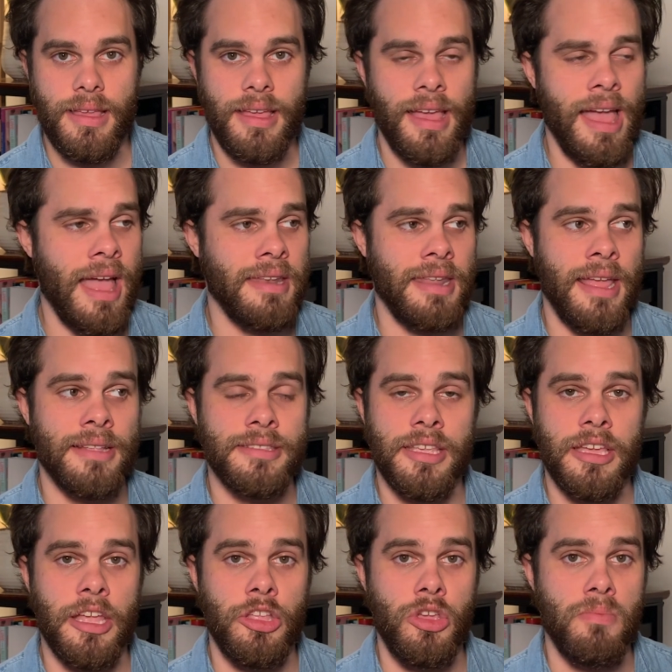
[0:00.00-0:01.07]
at
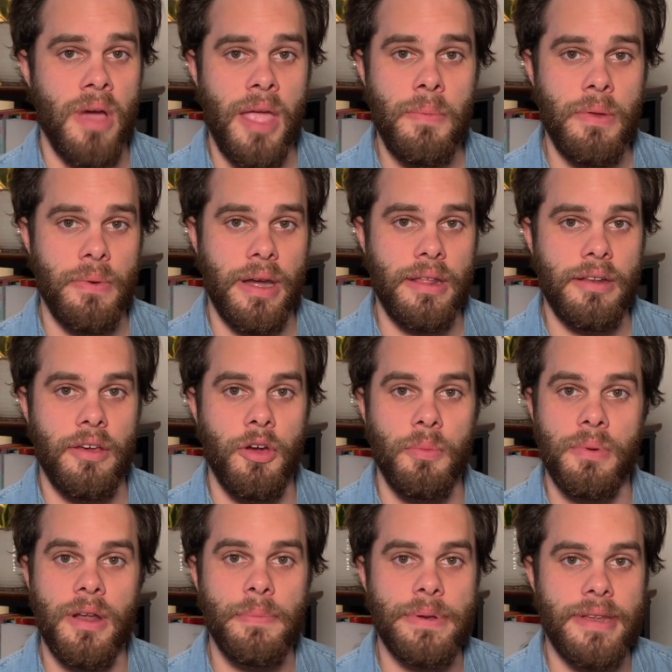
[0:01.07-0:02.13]
dancing, and you might be ready to
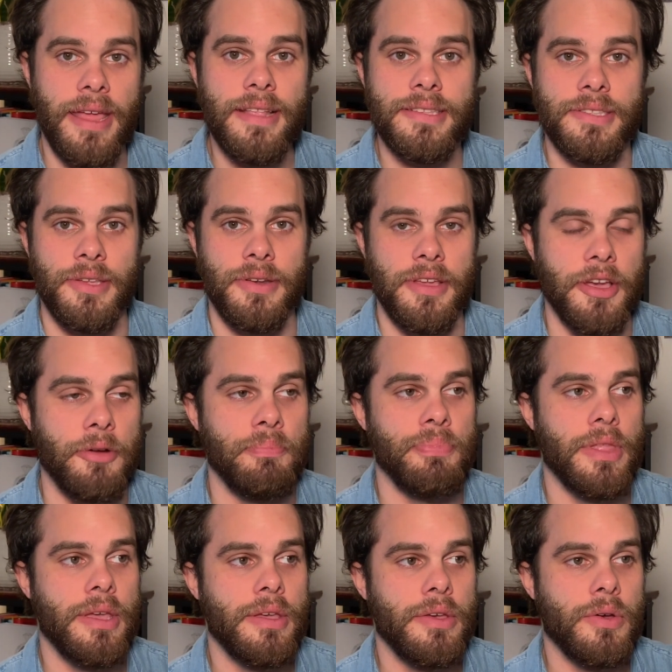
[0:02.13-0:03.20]
open up a dance studio.
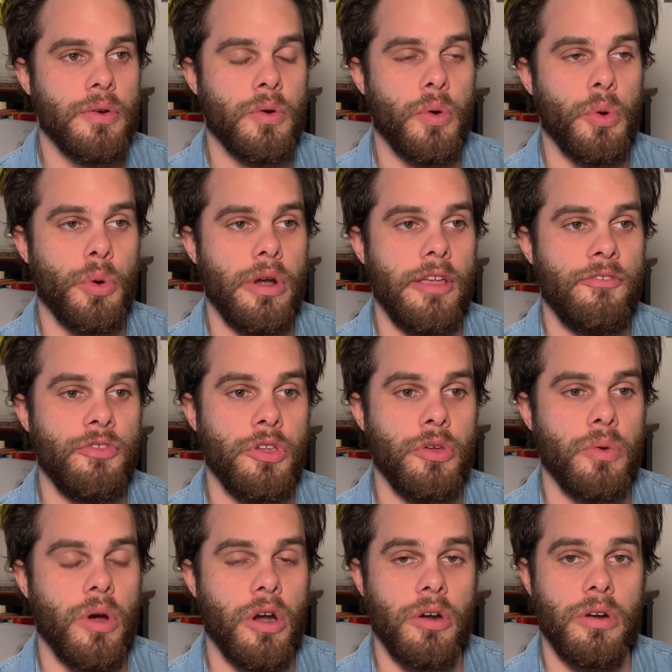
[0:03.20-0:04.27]
Or if
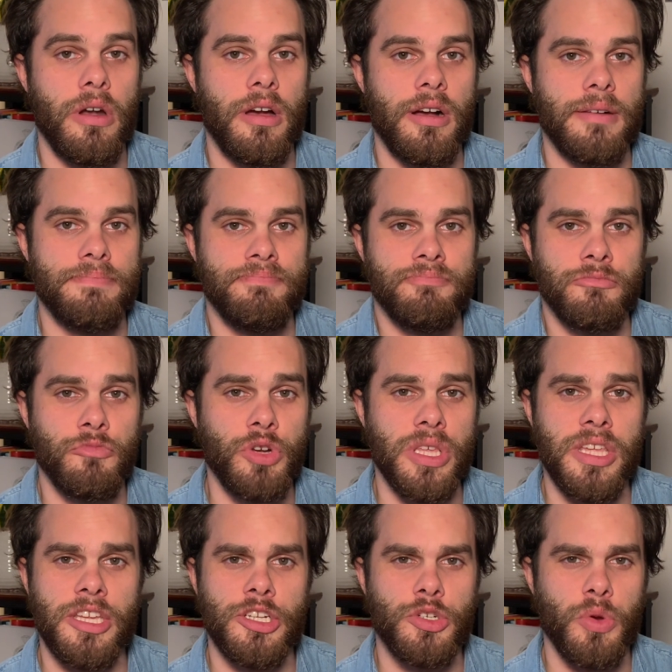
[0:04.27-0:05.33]
you are
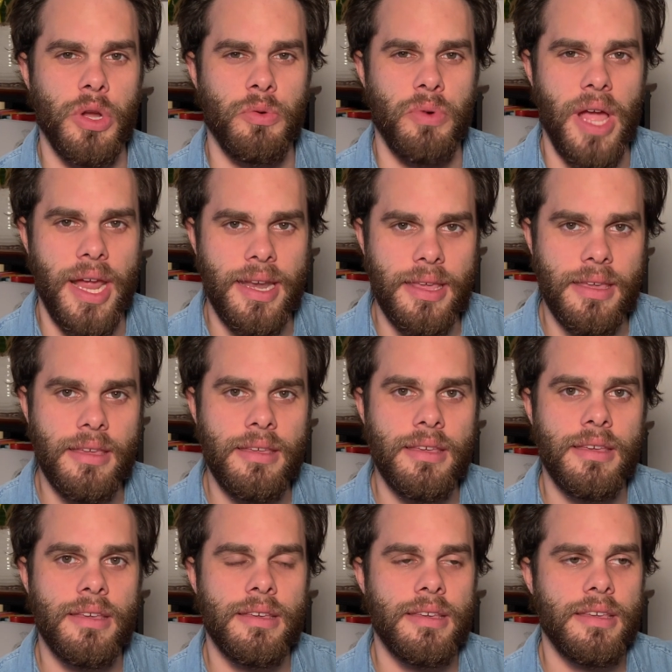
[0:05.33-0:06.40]
really enjoy writing,
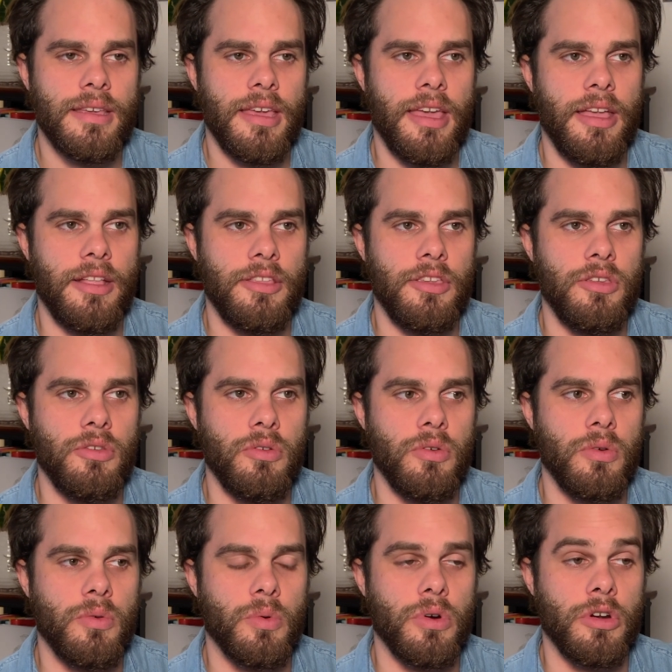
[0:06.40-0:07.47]
and
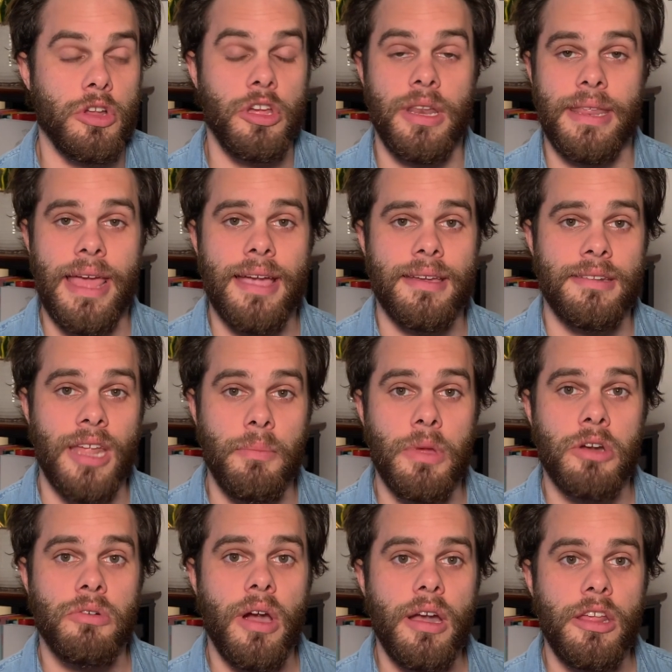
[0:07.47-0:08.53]
you were good at
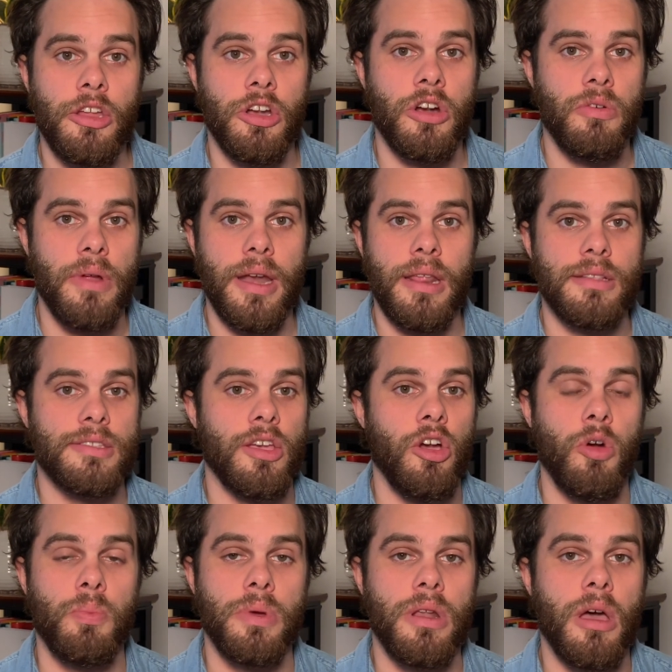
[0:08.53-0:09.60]
academic writing, you're ready to
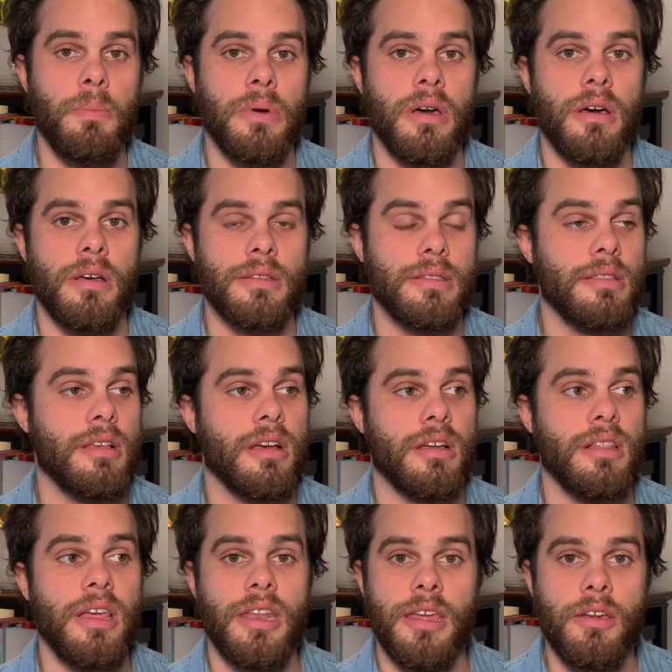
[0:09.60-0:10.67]
open up a
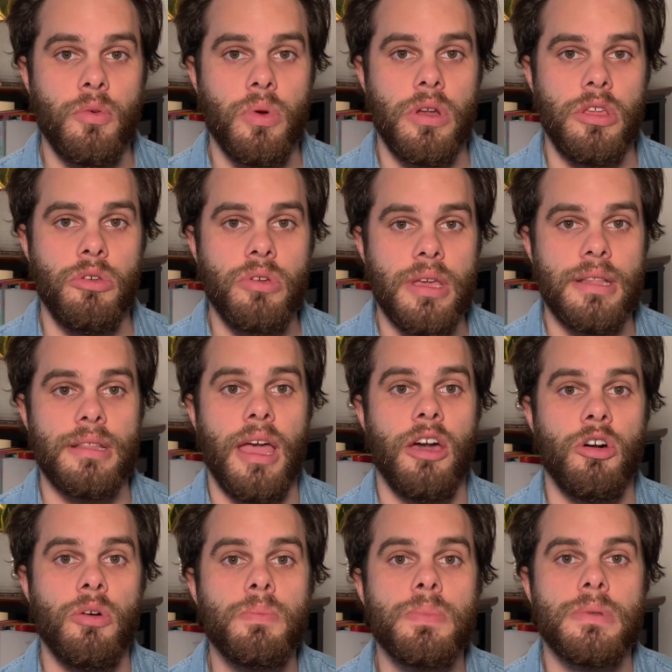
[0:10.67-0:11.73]
clinic where you can
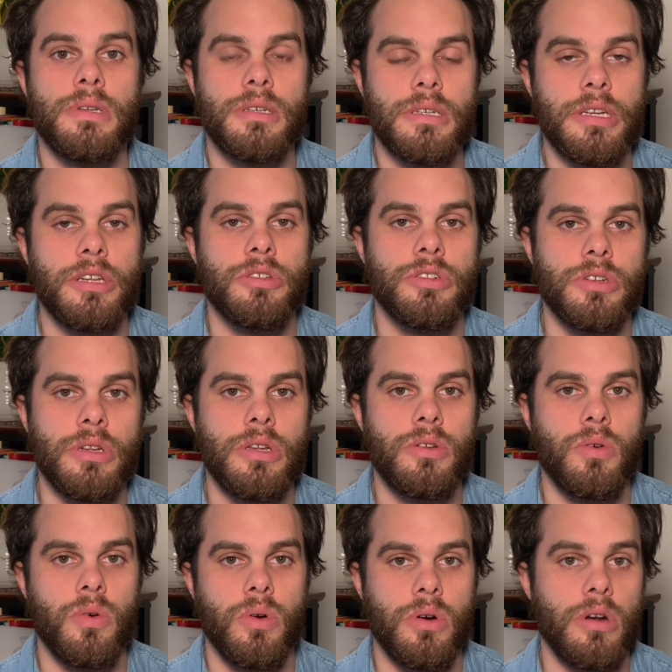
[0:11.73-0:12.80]
help children
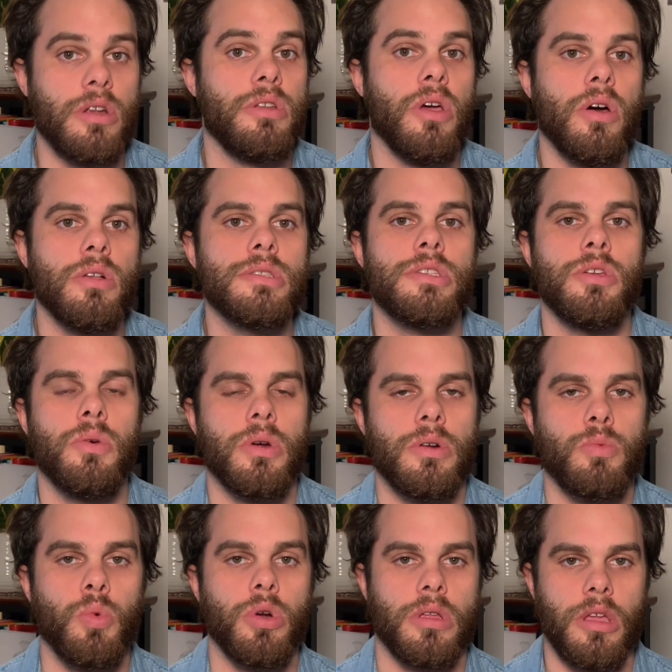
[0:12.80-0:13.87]
or adults who are
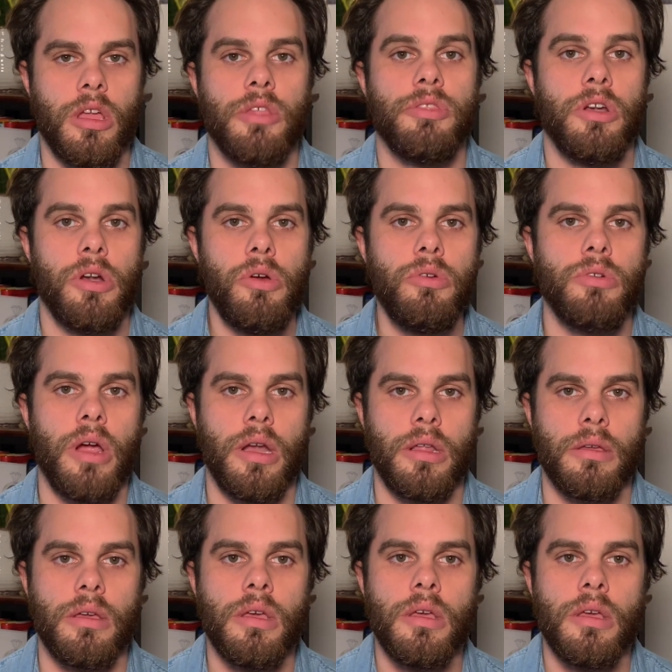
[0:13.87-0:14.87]
working on their own writing,